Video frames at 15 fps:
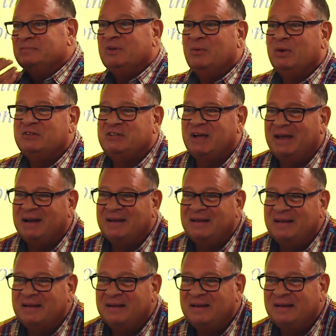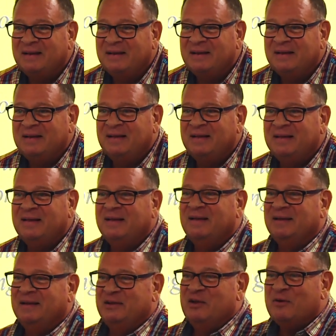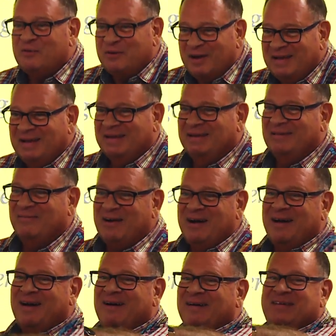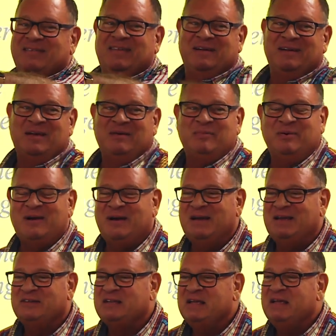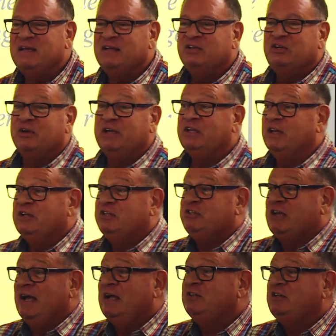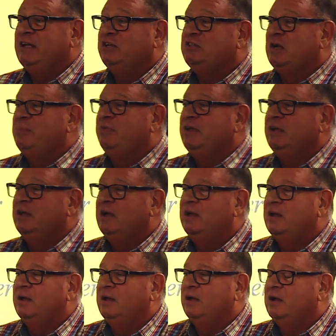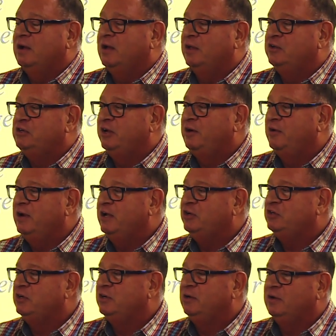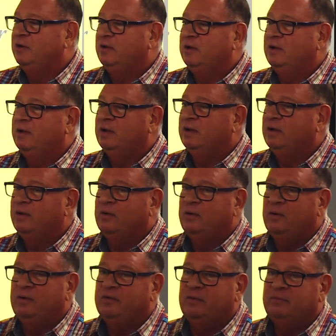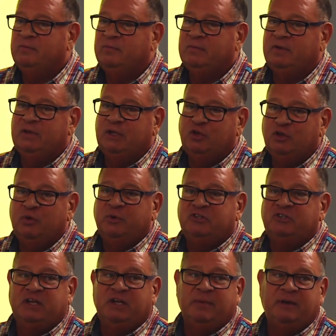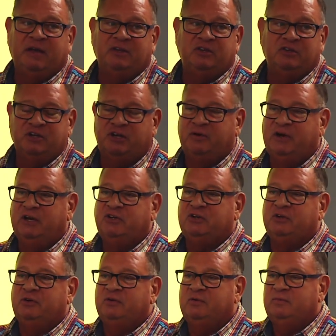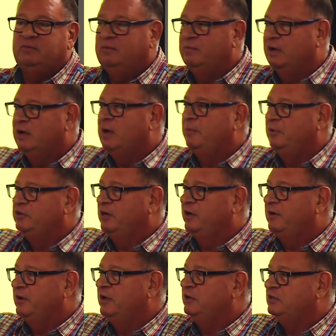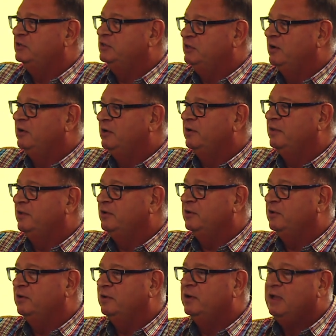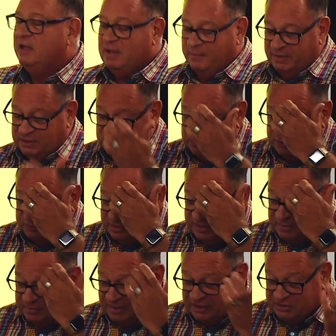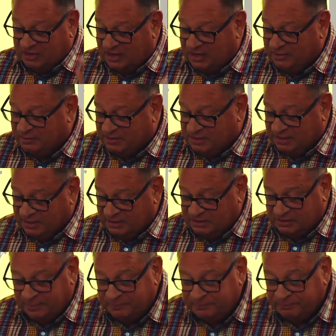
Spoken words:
What's that? You're right. Wow, give that guy a prize. So it sounds like something a generation, you would say about the generation, a couple of generations younger than you. But this was written by Socrates